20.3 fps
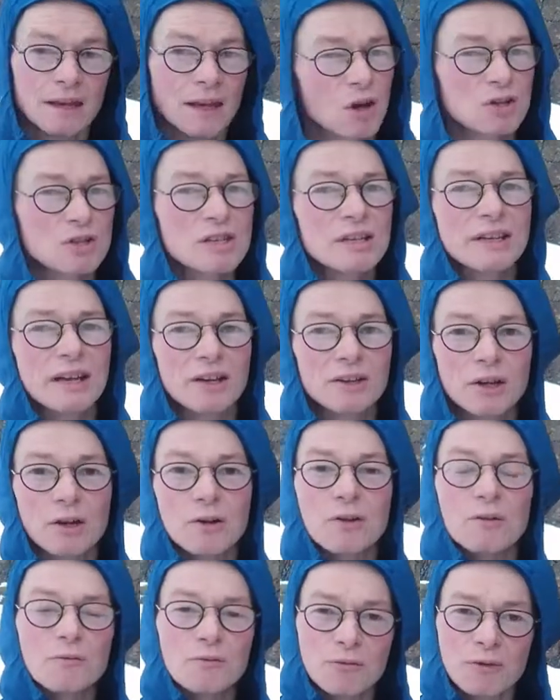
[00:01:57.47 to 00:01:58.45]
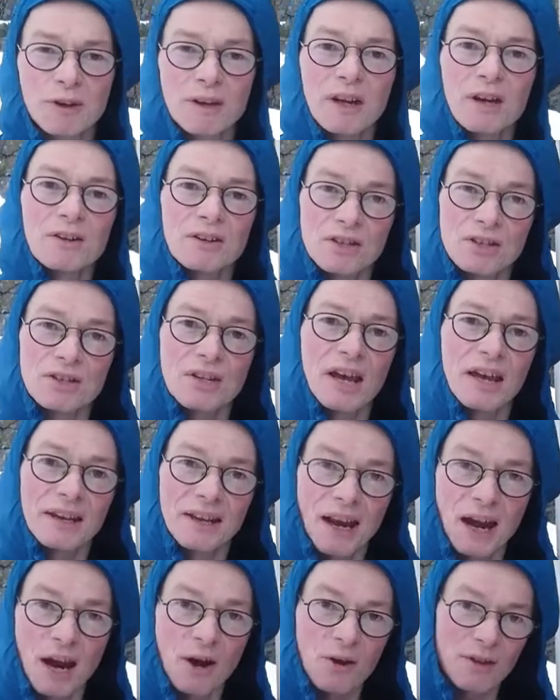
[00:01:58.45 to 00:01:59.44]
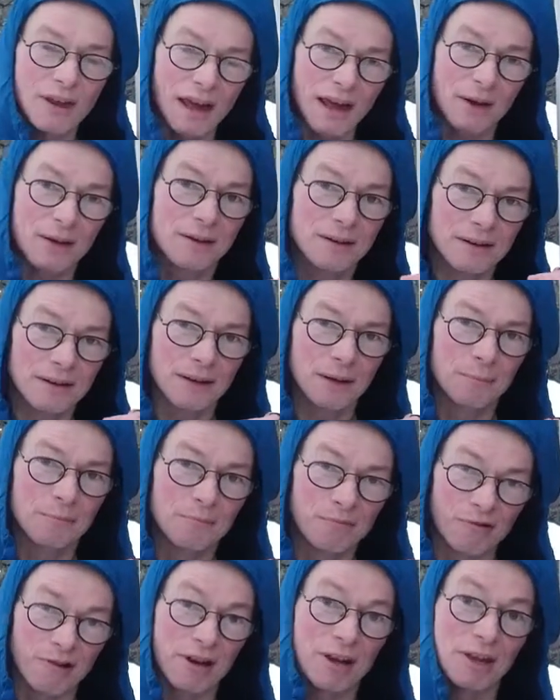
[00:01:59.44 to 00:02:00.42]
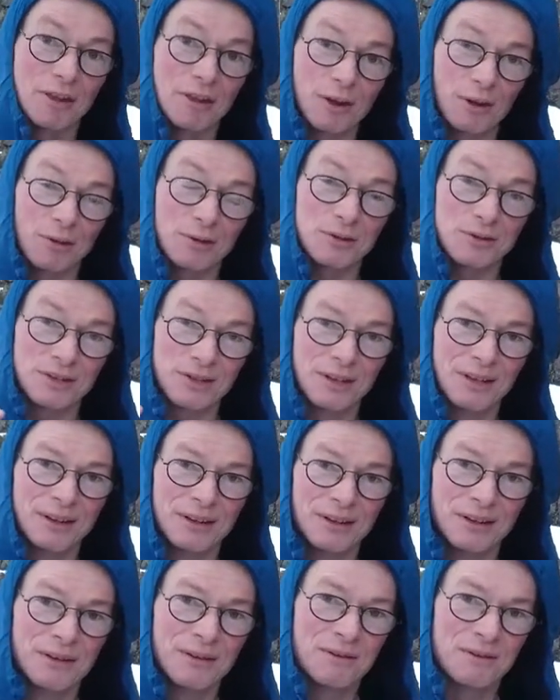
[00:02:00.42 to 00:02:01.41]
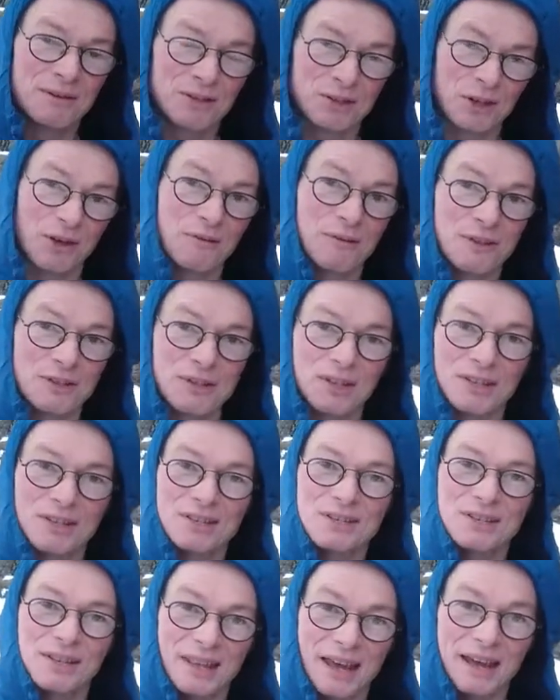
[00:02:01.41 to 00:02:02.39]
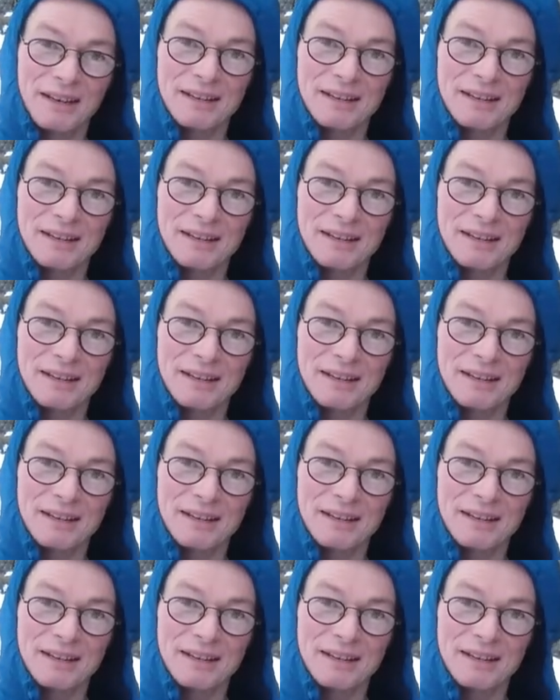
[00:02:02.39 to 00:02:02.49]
Personally, I don't fully understand how that can bring those surface things to